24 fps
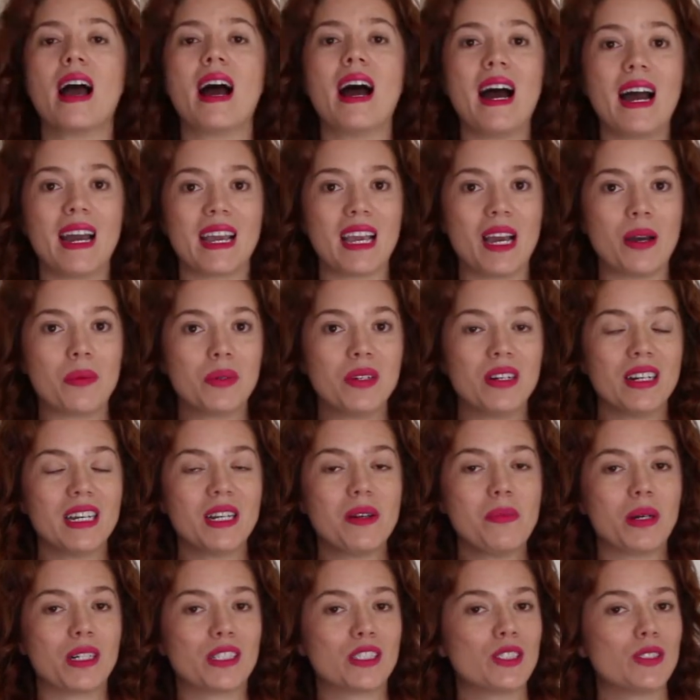Hi, I'm
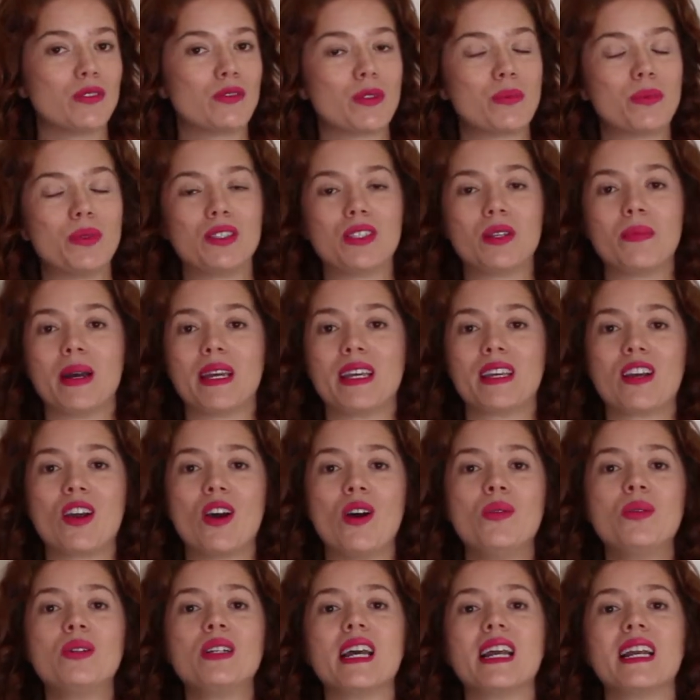Yulene Mertens from Beauty by
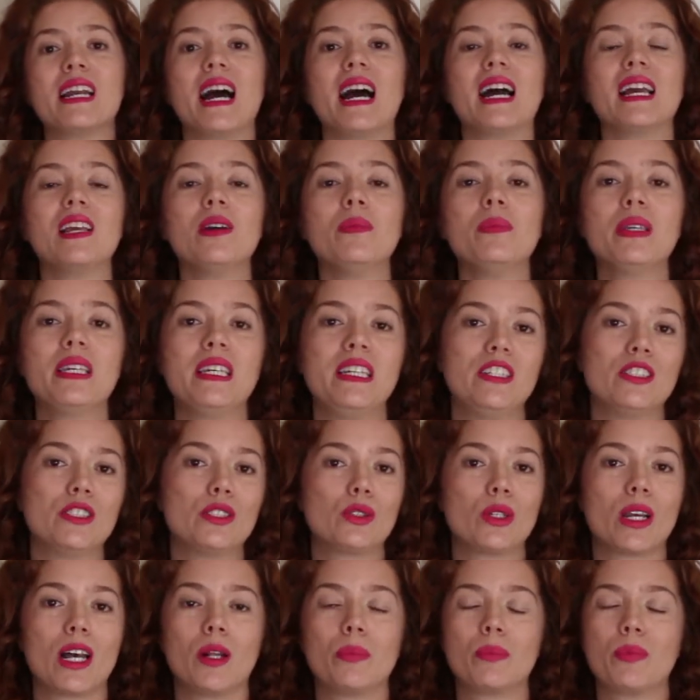Code and I am here
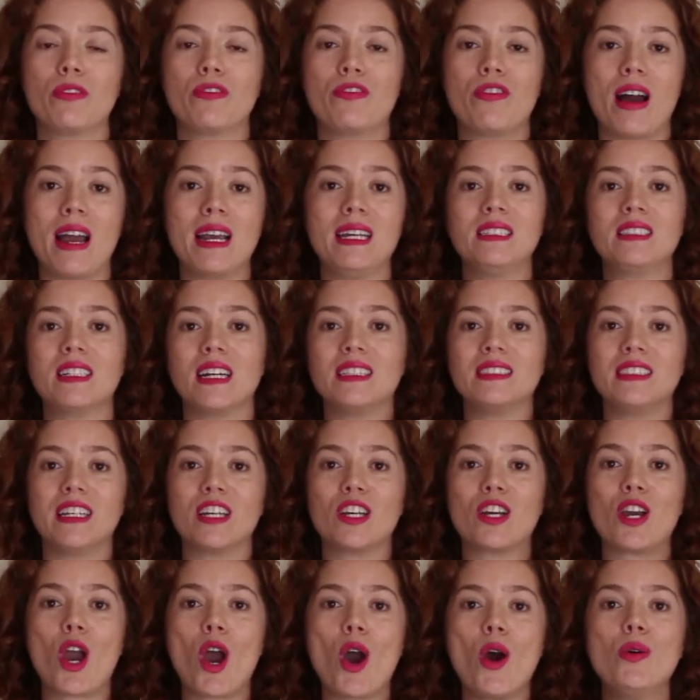to help you find the
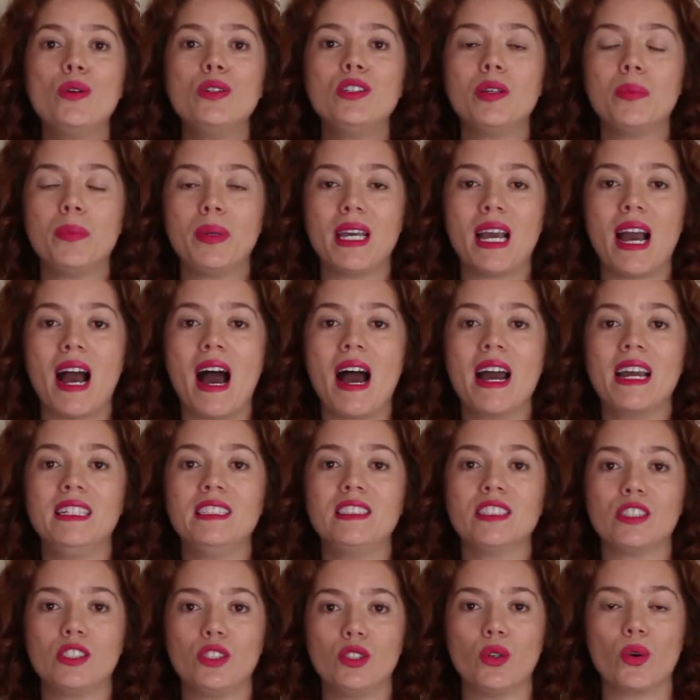code
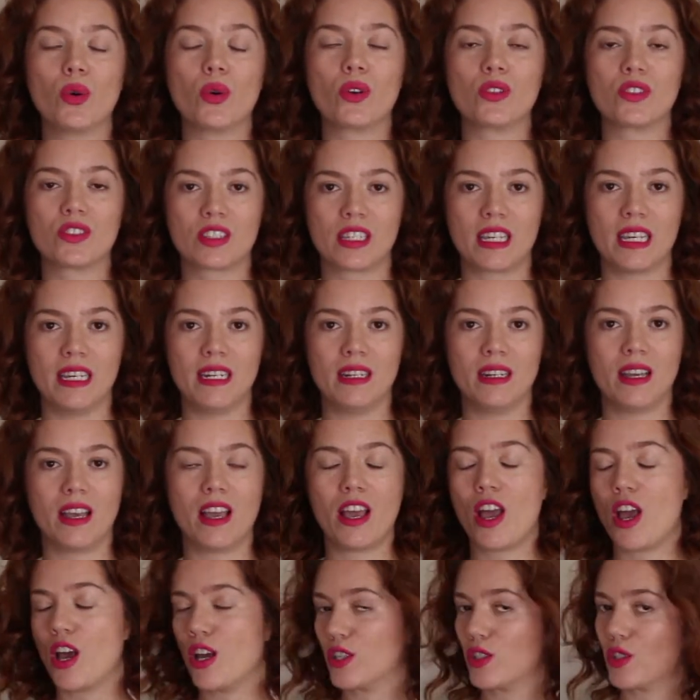behind your skin.
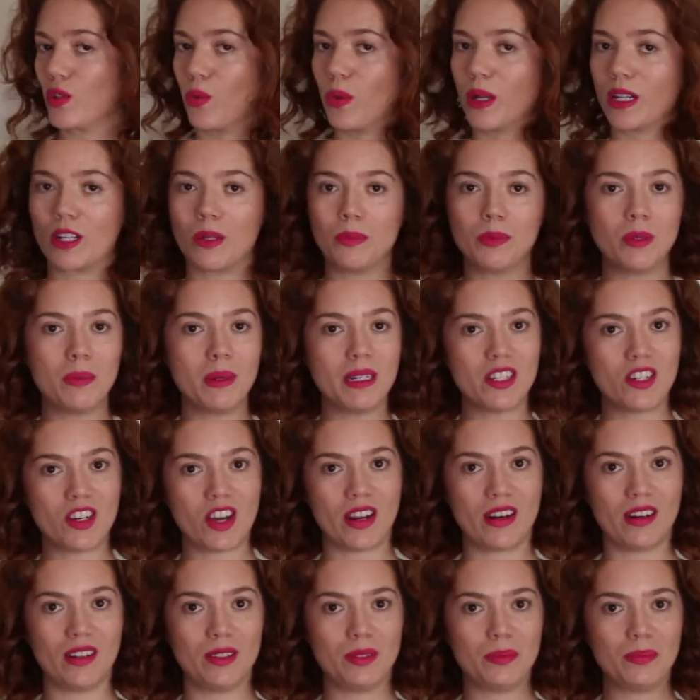So welcome to my
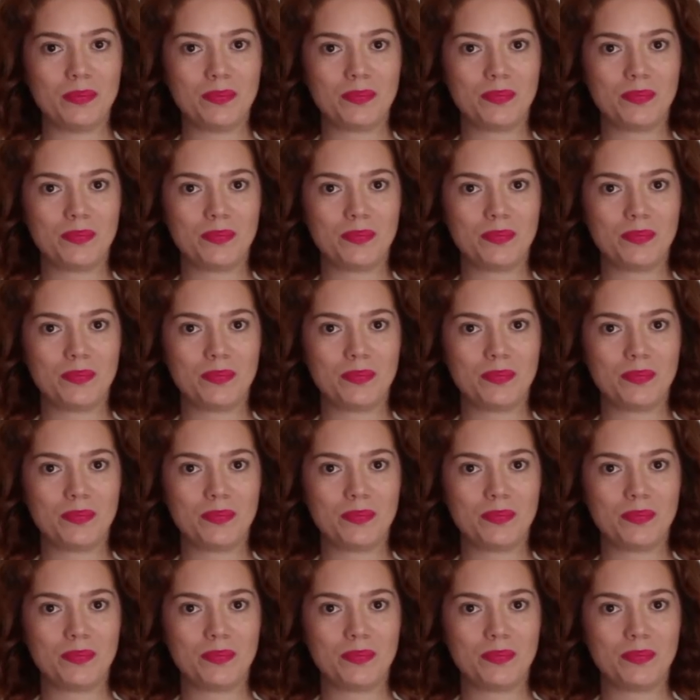channel.